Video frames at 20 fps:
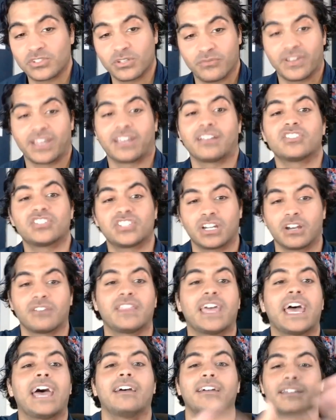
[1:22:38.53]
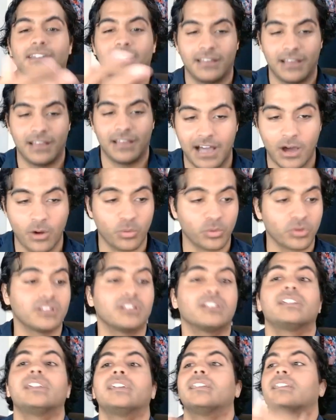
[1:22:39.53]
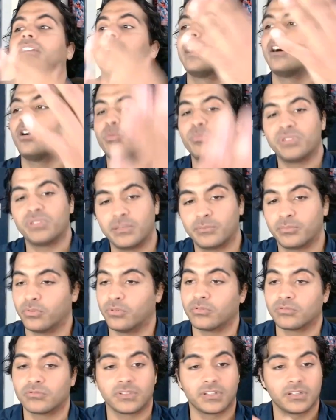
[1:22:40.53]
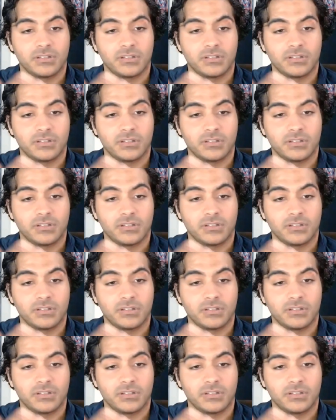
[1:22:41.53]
So if I could share that outwardly and help people,